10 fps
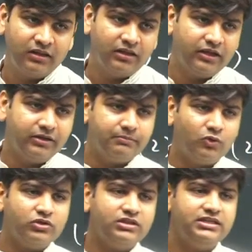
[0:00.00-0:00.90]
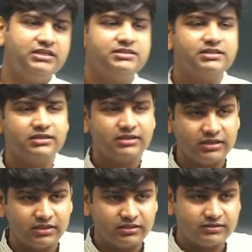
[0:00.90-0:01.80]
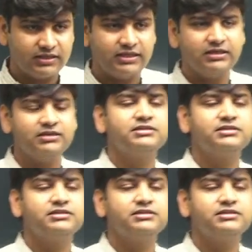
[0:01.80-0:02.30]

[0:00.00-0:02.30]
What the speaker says: in both these things,